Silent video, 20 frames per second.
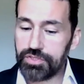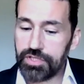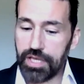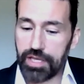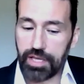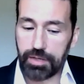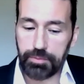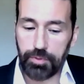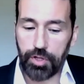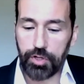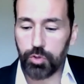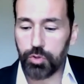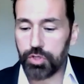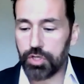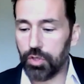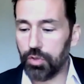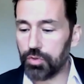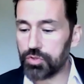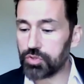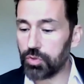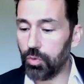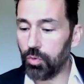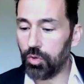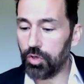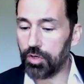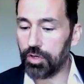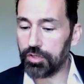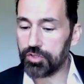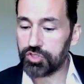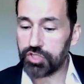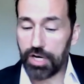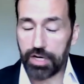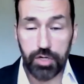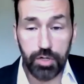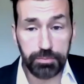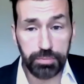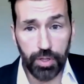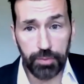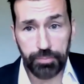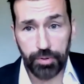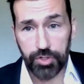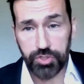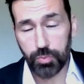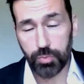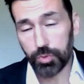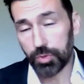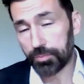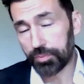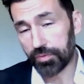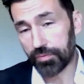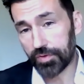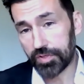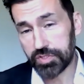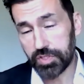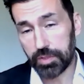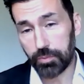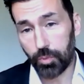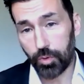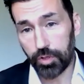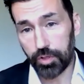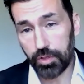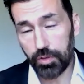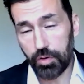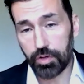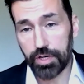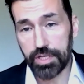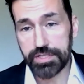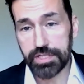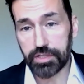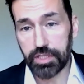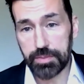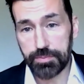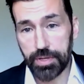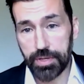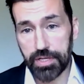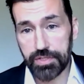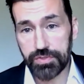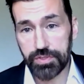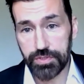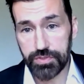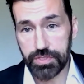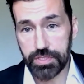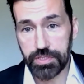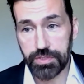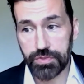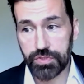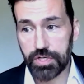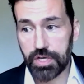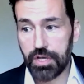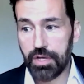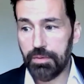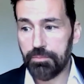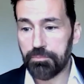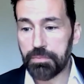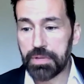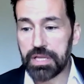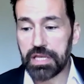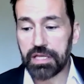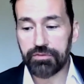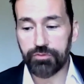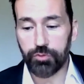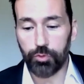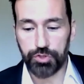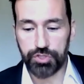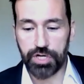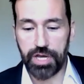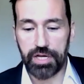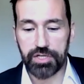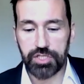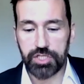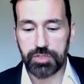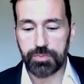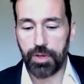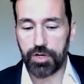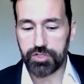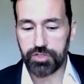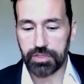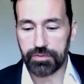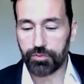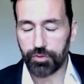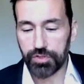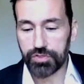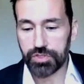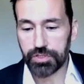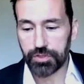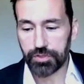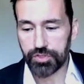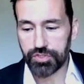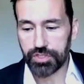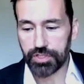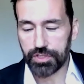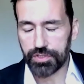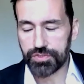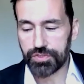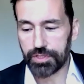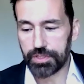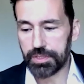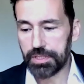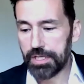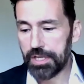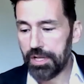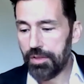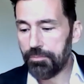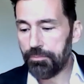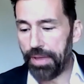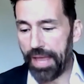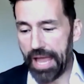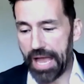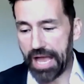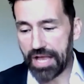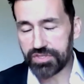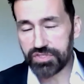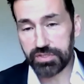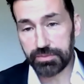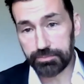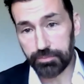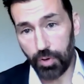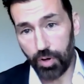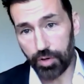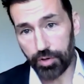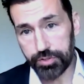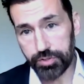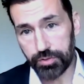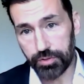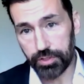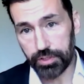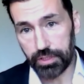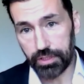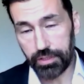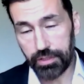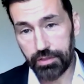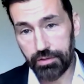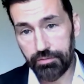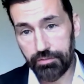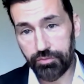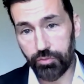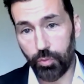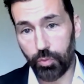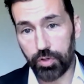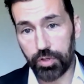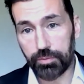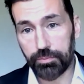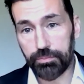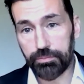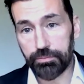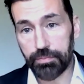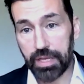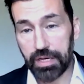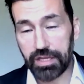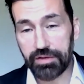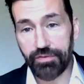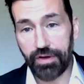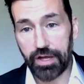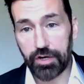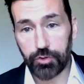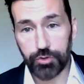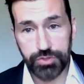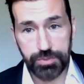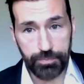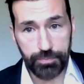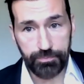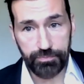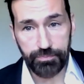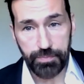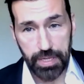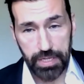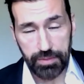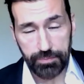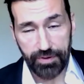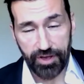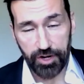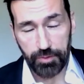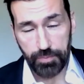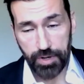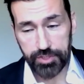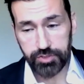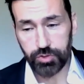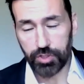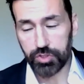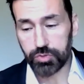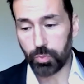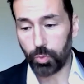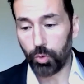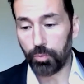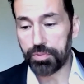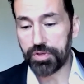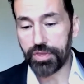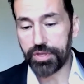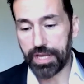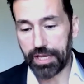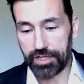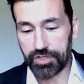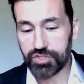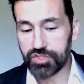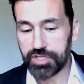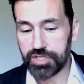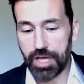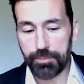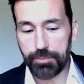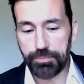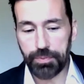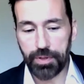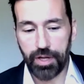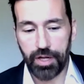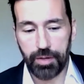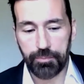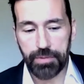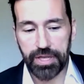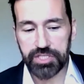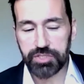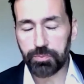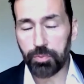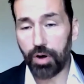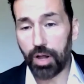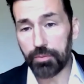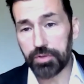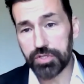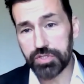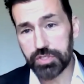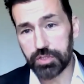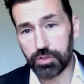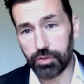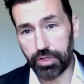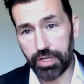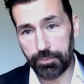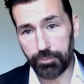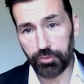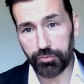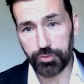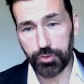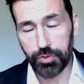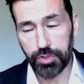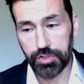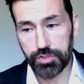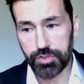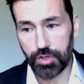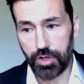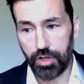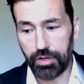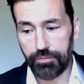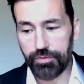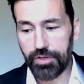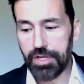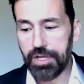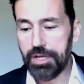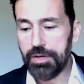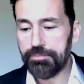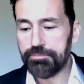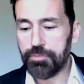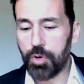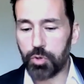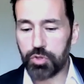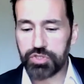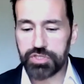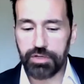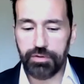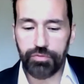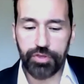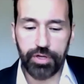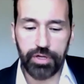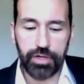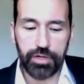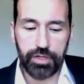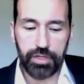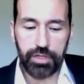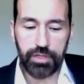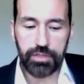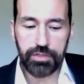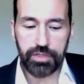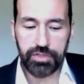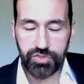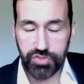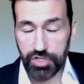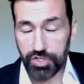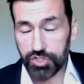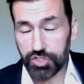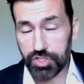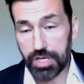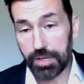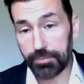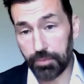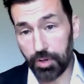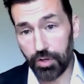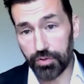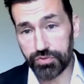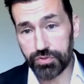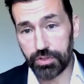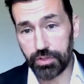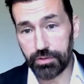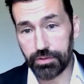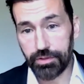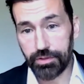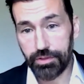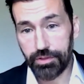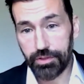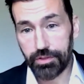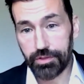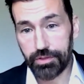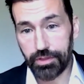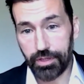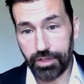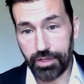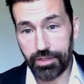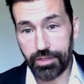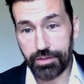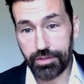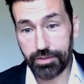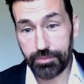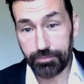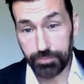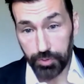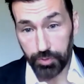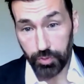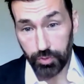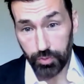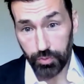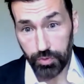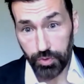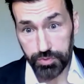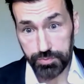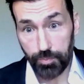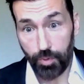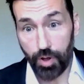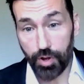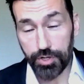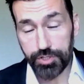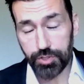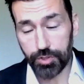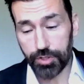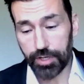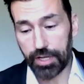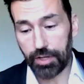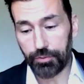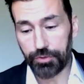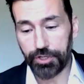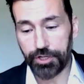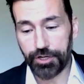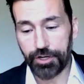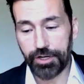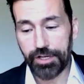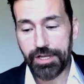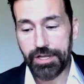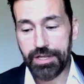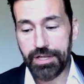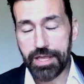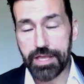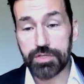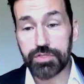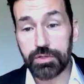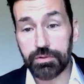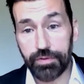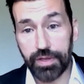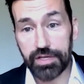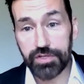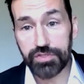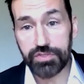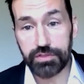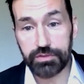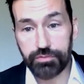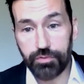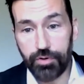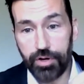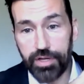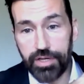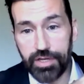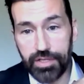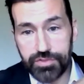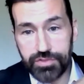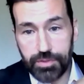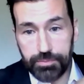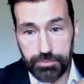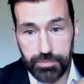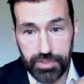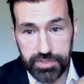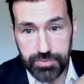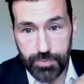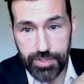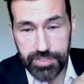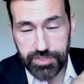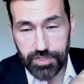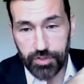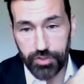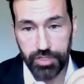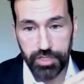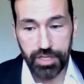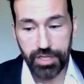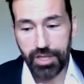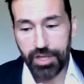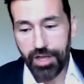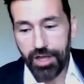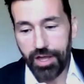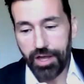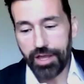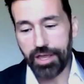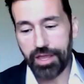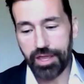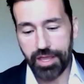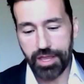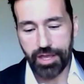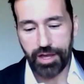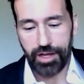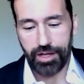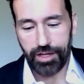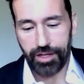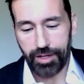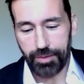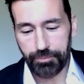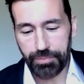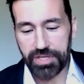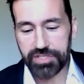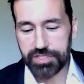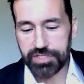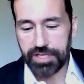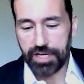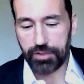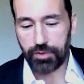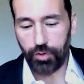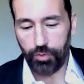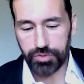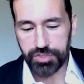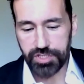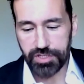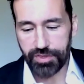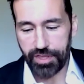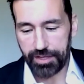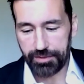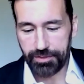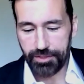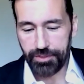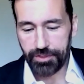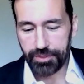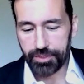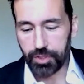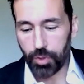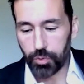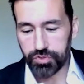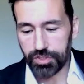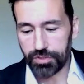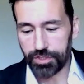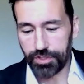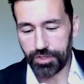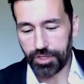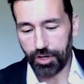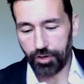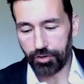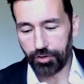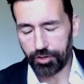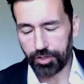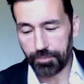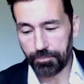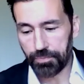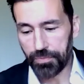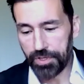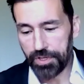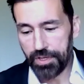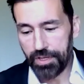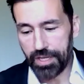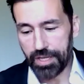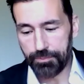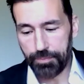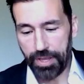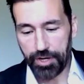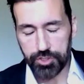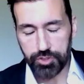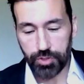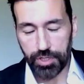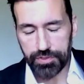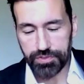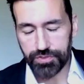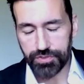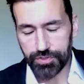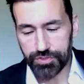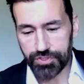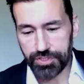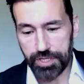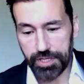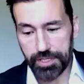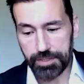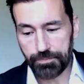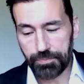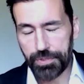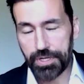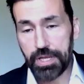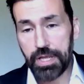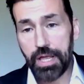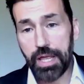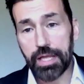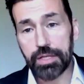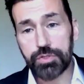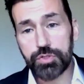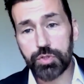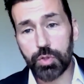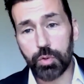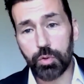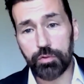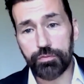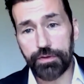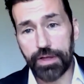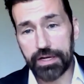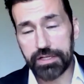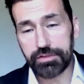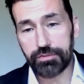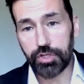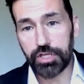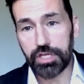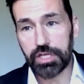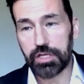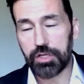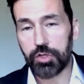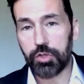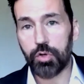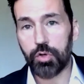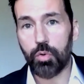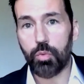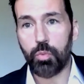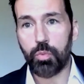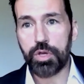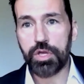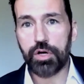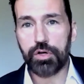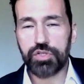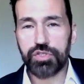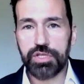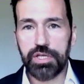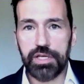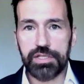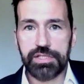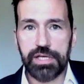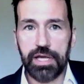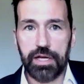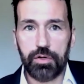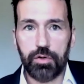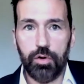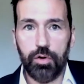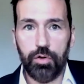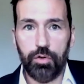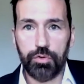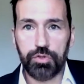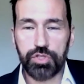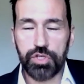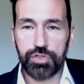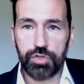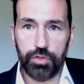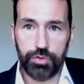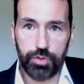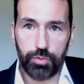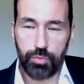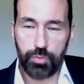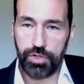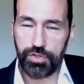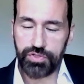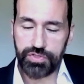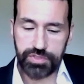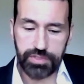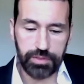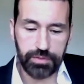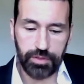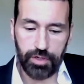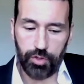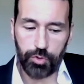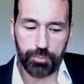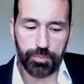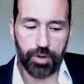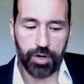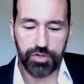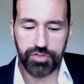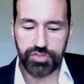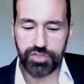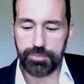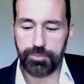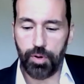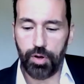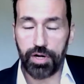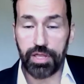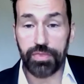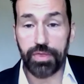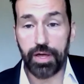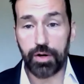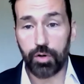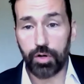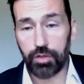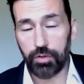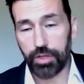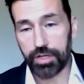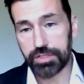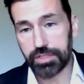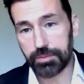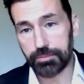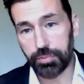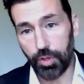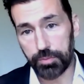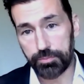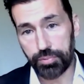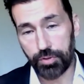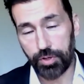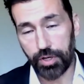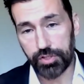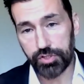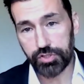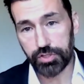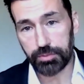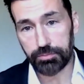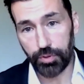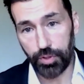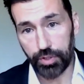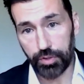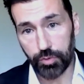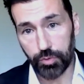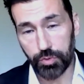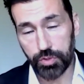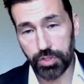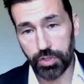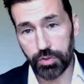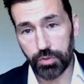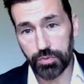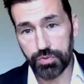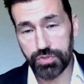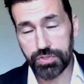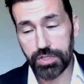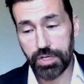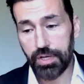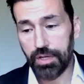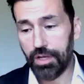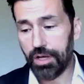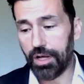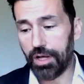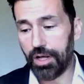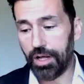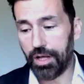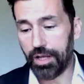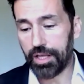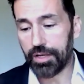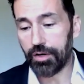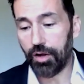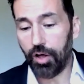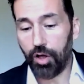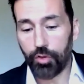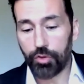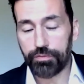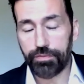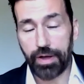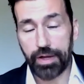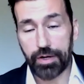Taking blood glucose or checking your blood pressure when you previously weren't on a daily basis is meaningful change, especially for a senior citizen. Passive monitoring for many vitals and many biometrics will be the next step. It's probably still a few years off. Most of the CGM, constant glucose monitoring out there is invasive, right? It's basically a piece of technology that goes into the arm and penetrates the skin. And so effectively, we are seeing technologies on the wrist and other parts of the body that are collecting blood pressure, blood glucose, and other